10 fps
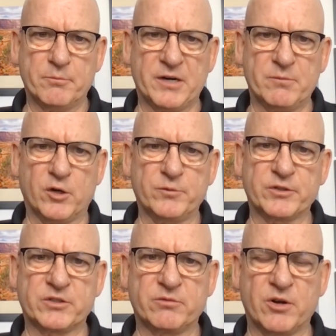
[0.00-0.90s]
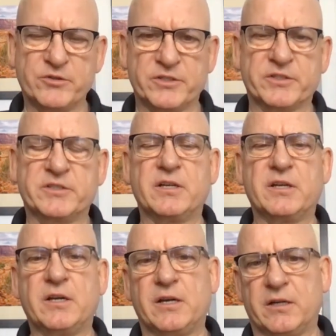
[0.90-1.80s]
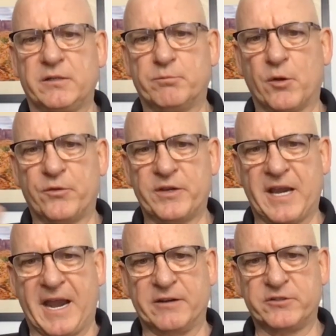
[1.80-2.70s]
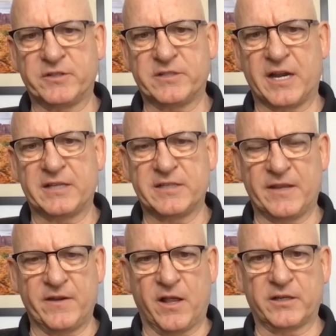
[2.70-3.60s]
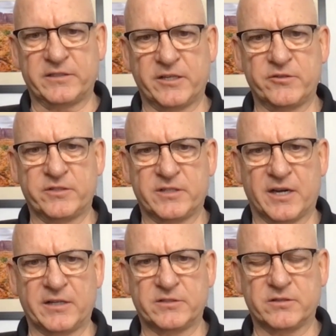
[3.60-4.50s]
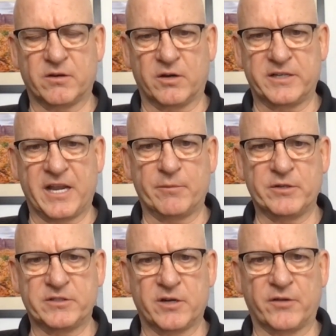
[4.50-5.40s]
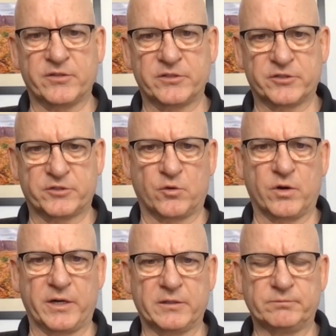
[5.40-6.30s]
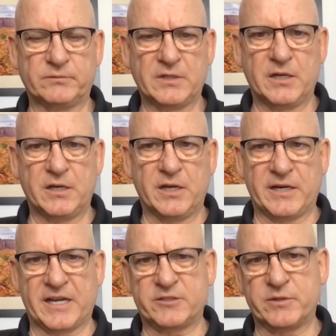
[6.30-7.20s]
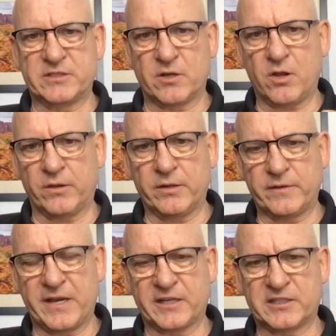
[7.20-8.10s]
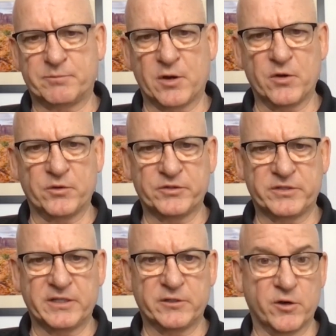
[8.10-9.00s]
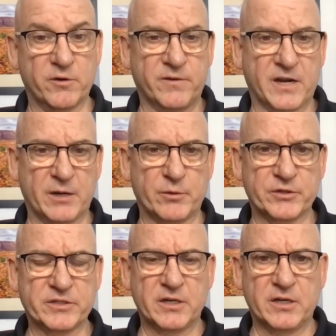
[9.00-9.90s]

But in multiple sclerosis, both the astrocytes and the oligodendrocytes are damaged and often destroyed. And as a result, they expose the nerve fibers